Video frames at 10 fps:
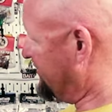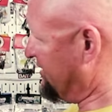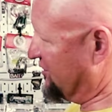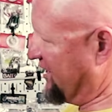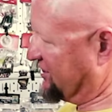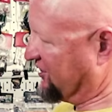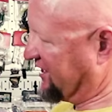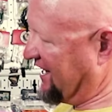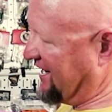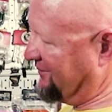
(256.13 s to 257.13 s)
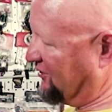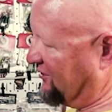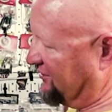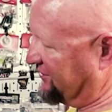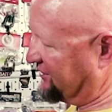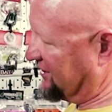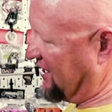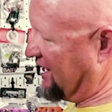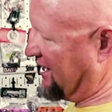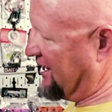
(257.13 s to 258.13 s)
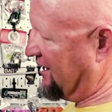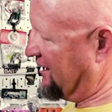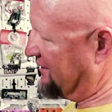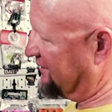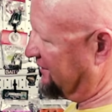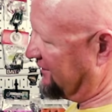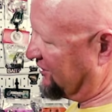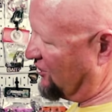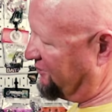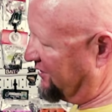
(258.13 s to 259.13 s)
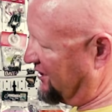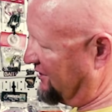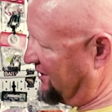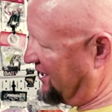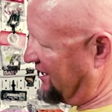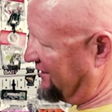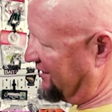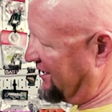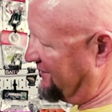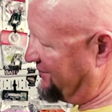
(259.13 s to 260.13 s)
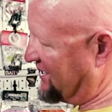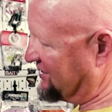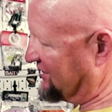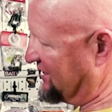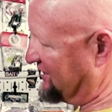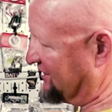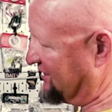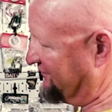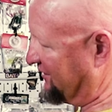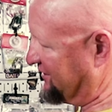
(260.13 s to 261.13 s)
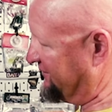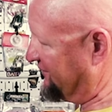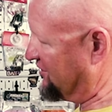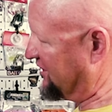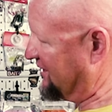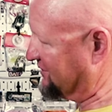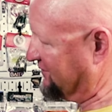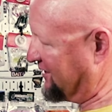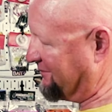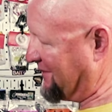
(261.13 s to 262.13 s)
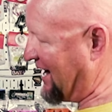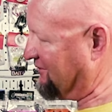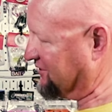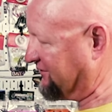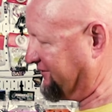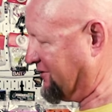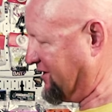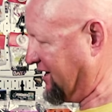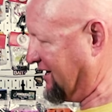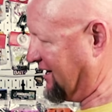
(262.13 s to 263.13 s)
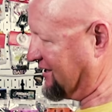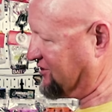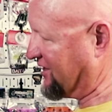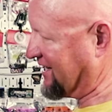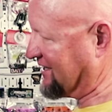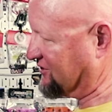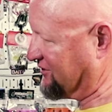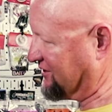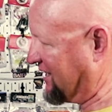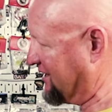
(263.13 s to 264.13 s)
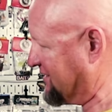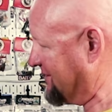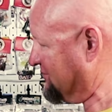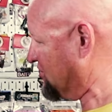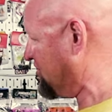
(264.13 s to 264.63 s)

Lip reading: These are extra cables, GoPro pieces, and different hookups for their mounts if I want to try to get certain types of